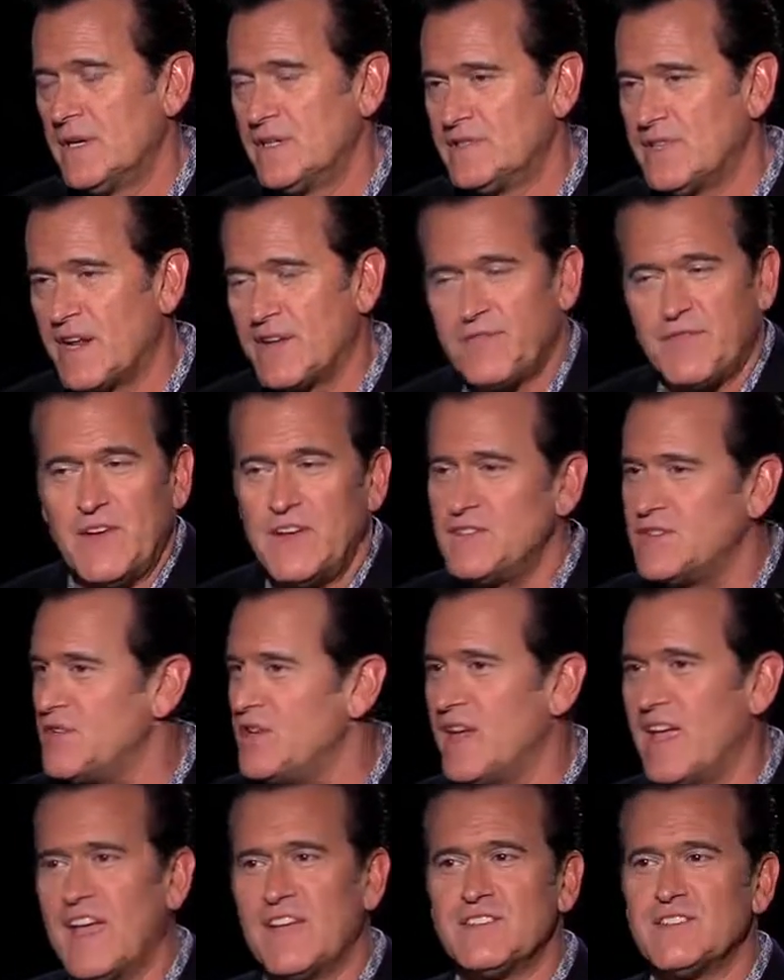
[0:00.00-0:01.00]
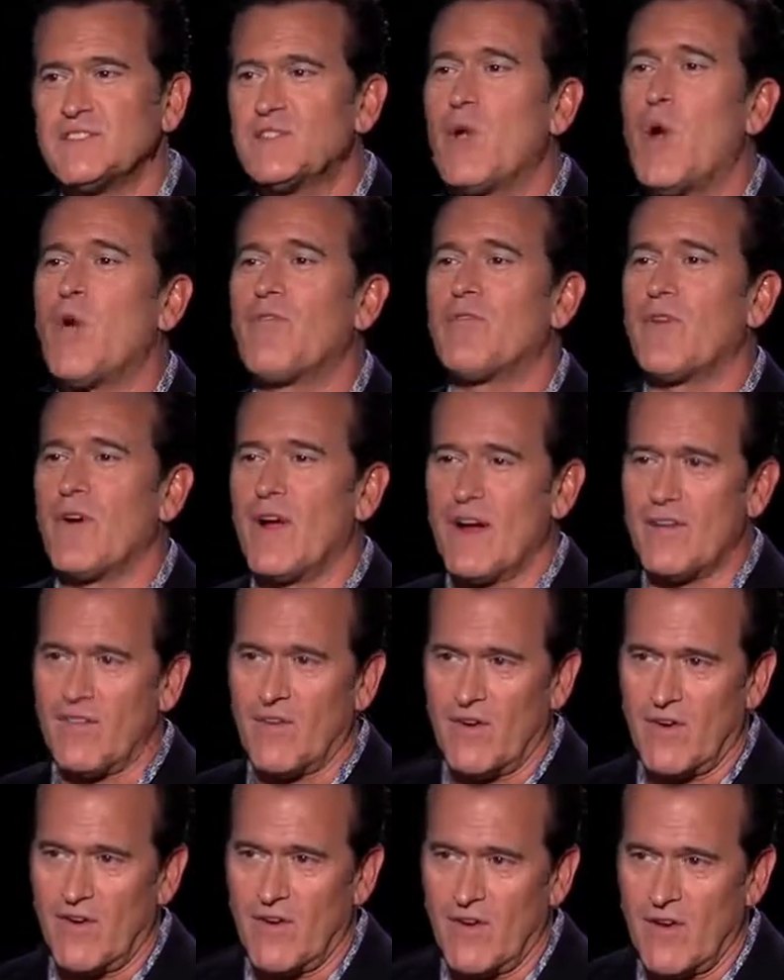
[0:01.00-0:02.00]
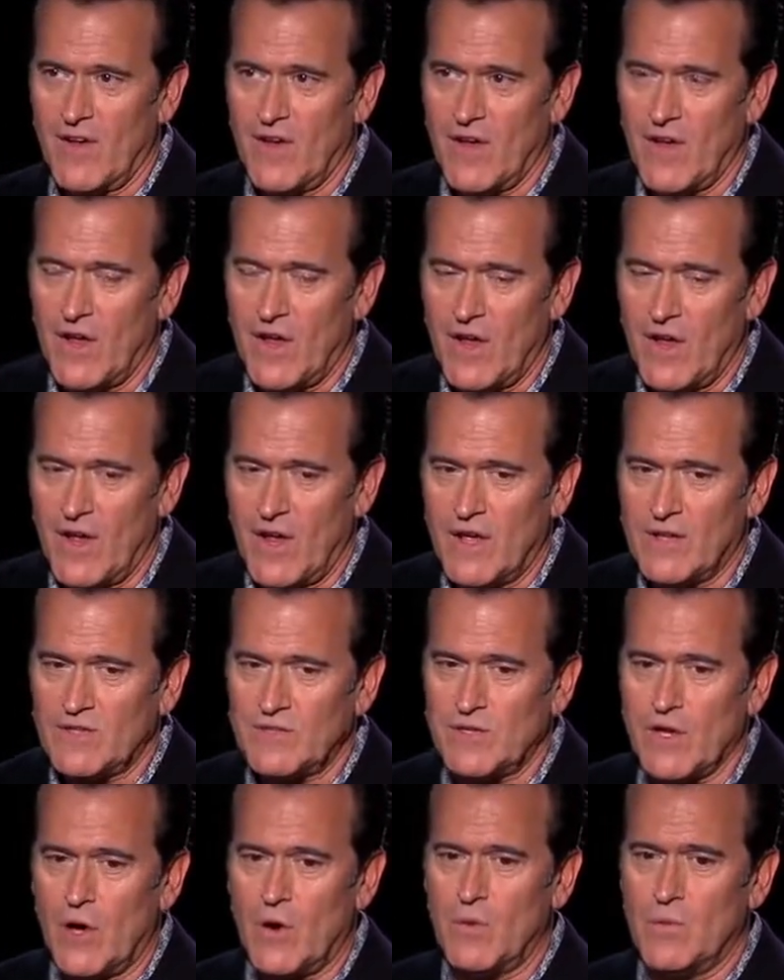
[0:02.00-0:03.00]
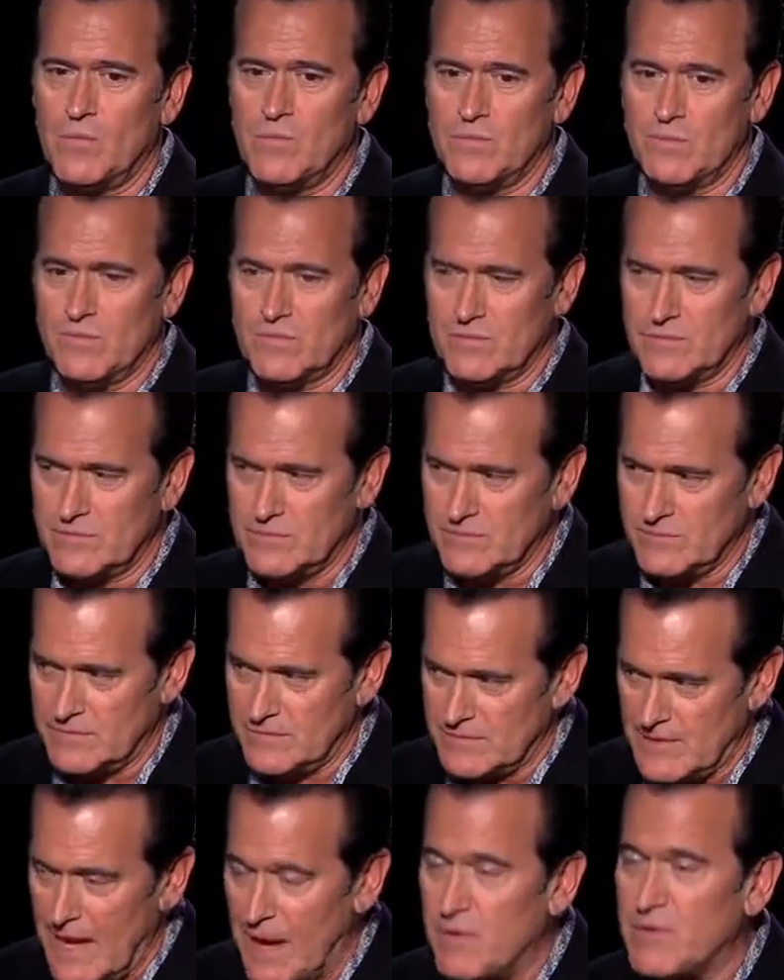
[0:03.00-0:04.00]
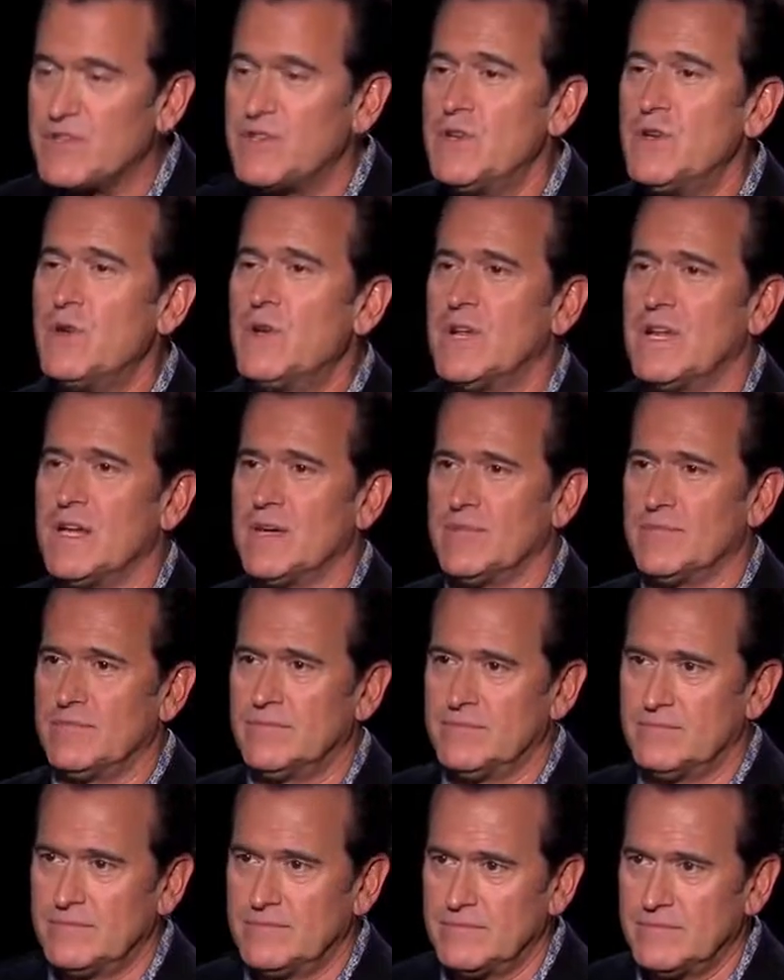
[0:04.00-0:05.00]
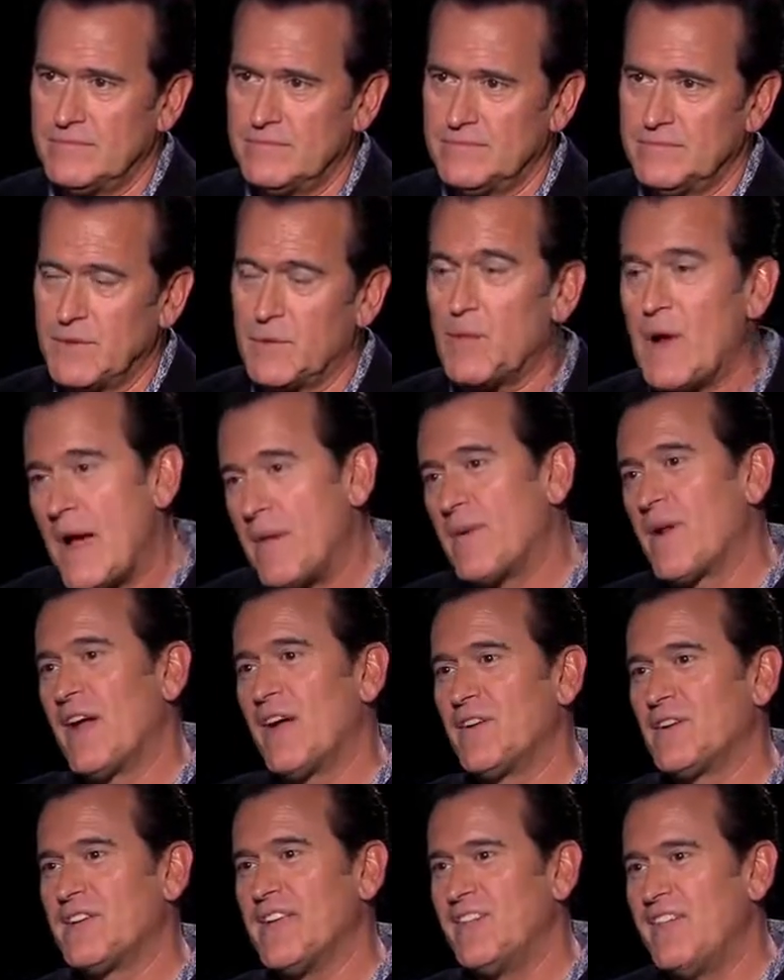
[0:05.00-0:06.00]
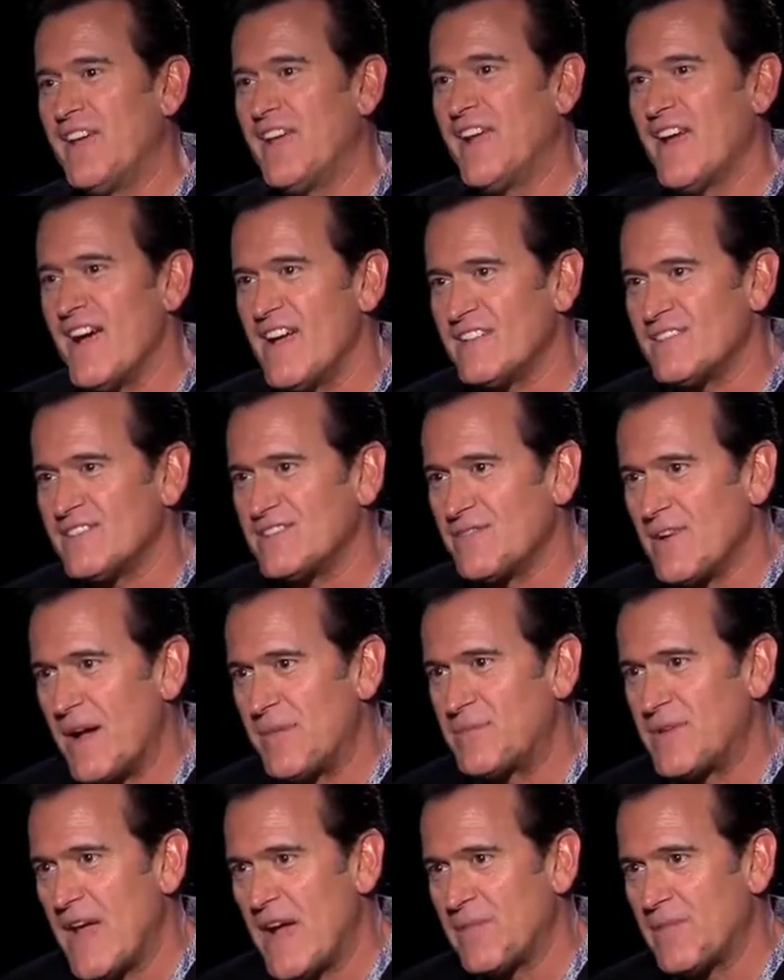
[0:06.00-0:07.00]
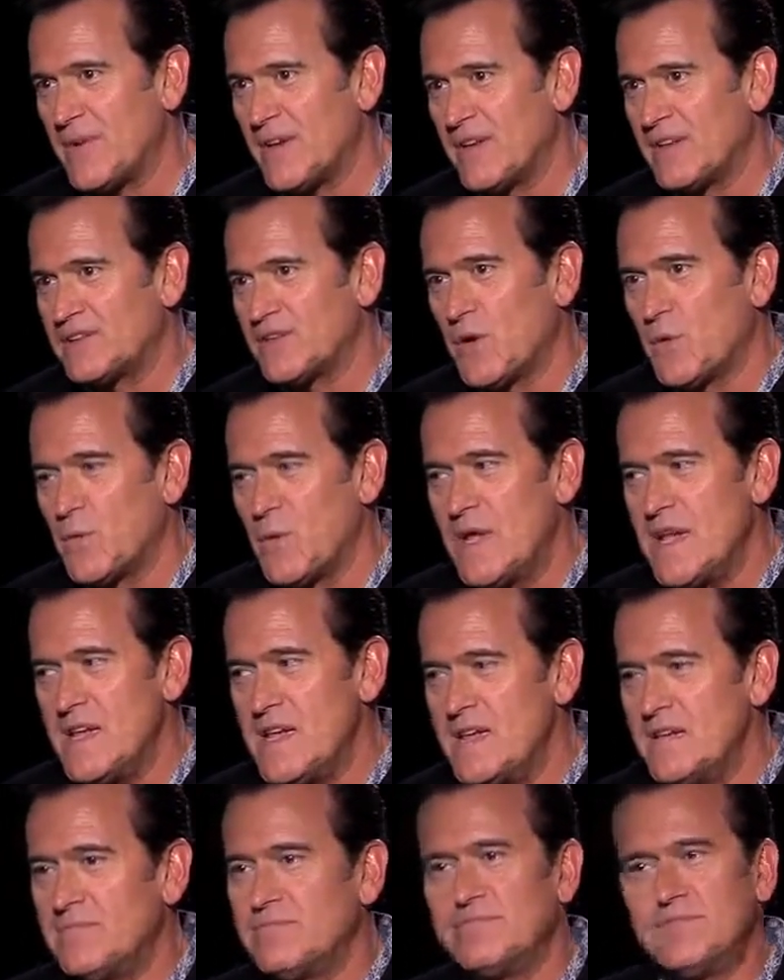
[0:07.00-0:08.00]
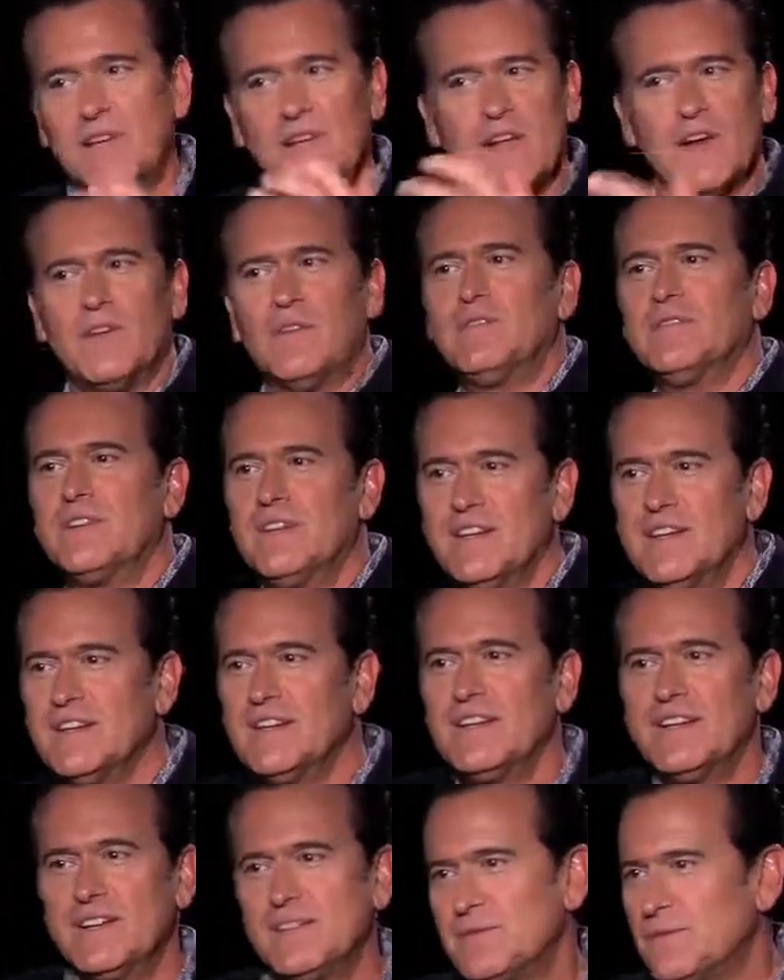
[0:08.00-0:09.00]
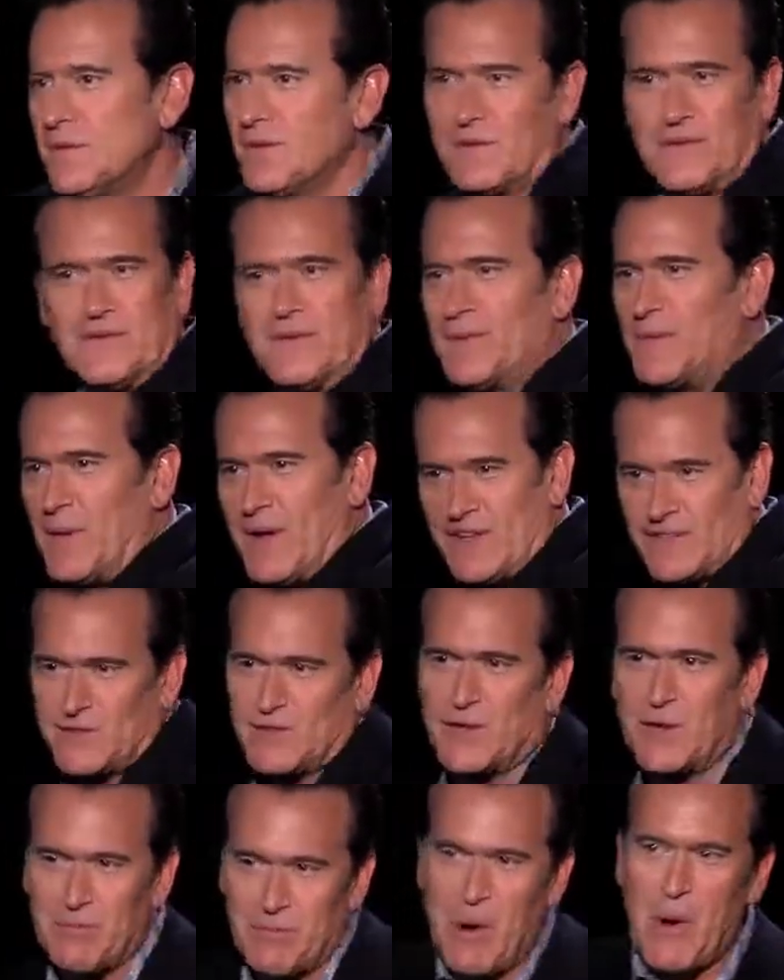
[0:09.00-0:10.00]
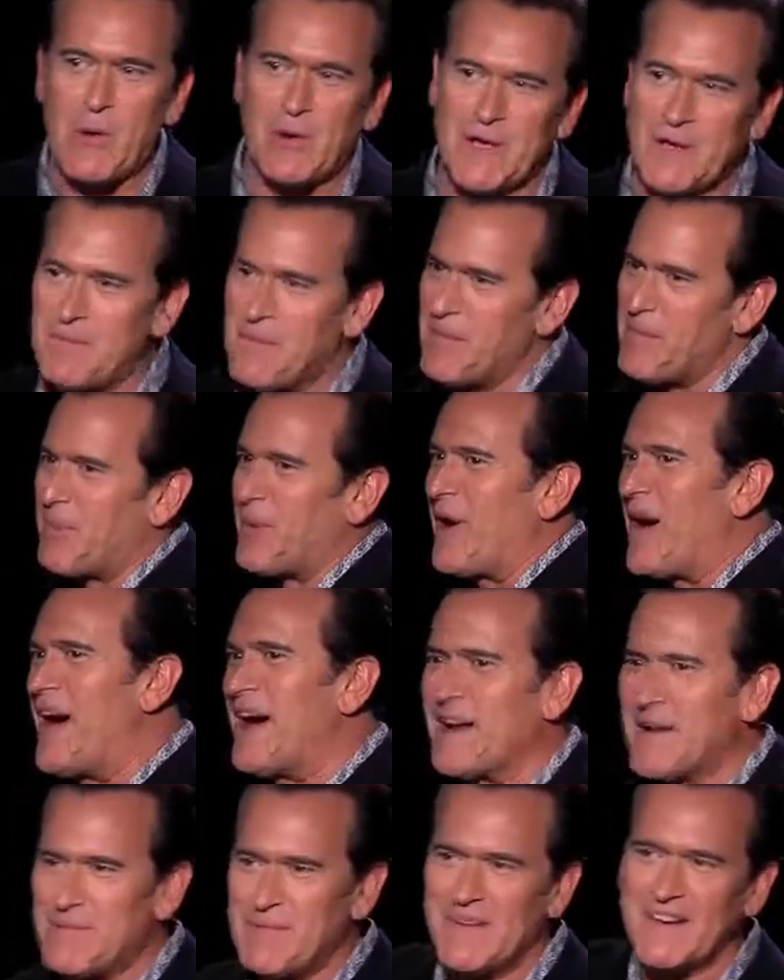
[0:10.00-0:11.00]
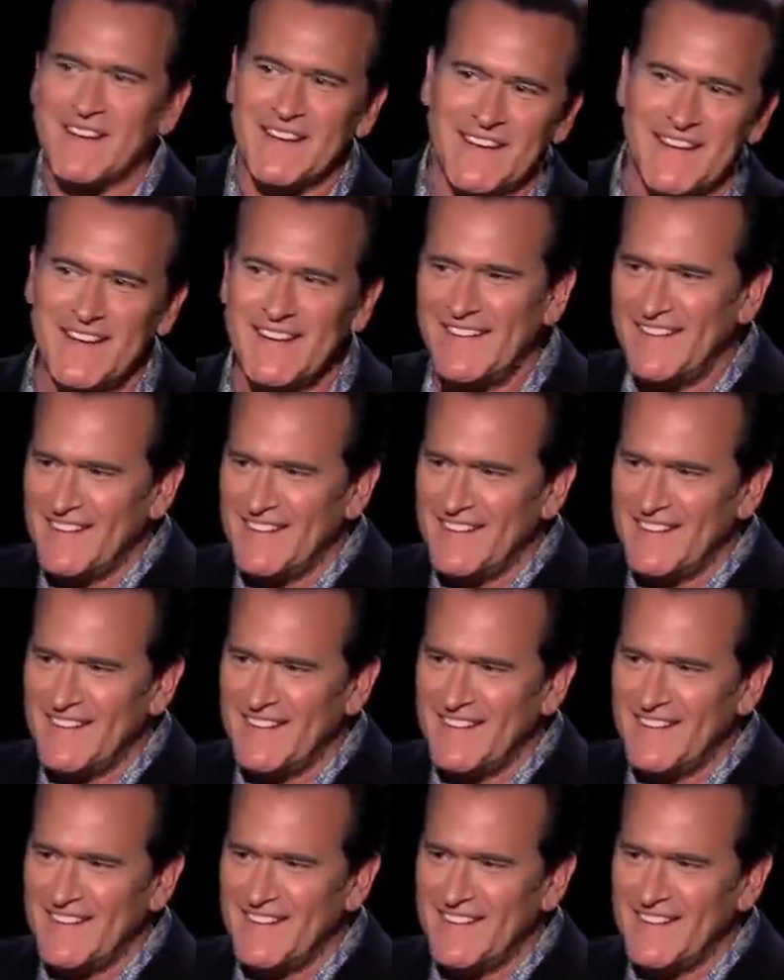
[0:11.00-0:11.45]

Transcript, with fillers: It's not a feature. You can't just go forever. Yeah. So that was new to him. But Rob and I are TV guys, Rob Tapert. And so we, you know, we, we could sort of poke him and prod him and